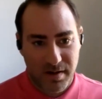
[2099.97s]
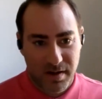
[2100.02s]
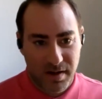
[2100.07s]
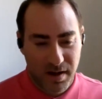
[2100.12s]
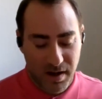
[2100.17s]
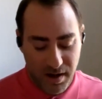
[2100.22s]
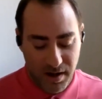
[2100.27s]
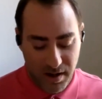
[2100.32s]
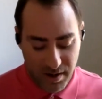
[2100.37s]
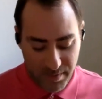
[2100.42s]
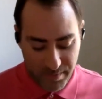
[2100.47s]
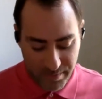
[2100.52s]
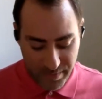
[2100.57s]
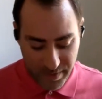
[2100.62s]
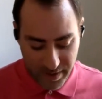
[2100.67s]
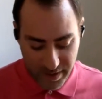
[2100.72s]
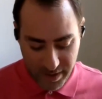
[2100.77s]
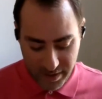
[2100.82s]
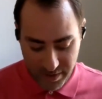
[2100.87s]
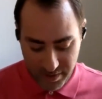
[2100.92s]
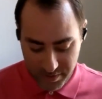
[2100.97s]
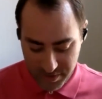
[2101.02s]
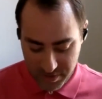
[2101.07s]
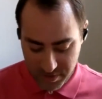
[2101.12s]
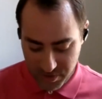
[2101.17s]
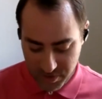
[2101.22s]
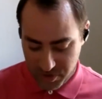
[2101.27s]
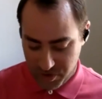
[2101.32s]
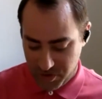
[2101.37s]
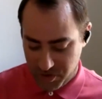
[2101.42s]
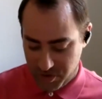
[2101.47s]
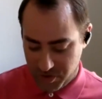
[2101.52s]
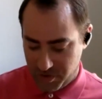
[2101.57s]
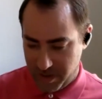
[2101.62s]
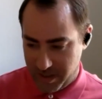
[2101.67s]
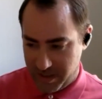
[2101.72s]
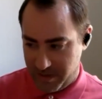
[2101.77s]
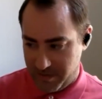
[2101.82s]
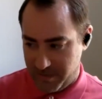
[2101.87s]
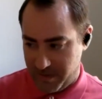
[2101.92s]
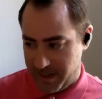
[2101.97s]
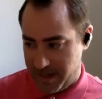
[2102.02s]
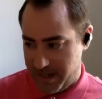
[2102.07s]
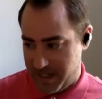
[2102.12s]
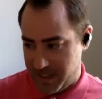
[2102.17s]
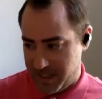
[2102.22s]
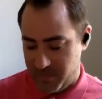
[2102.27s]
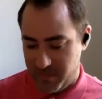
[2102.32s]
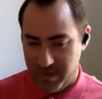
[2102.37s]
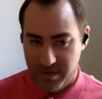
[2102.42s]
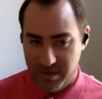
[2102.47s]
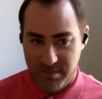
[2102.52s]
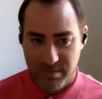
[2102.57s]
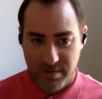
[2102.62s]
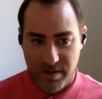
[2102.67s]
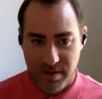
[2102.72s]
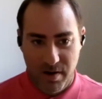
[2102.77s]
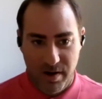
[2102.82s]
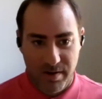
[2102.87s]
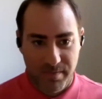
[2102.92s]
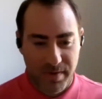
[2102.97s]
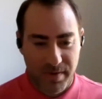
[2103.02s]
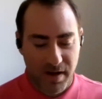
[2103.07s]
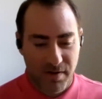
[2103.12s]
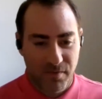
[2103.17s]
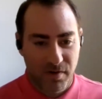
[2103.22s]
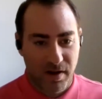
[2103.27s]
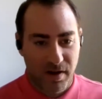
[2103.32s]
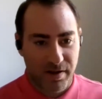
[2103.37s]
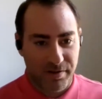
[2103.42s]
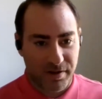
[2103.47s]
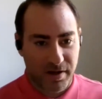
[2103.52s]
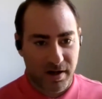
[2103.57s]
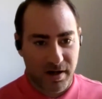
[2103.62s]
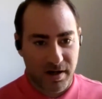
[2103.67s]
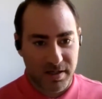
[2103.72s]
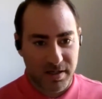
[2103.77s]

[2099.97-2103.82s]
And those are like, as we know at a behavioral healthcare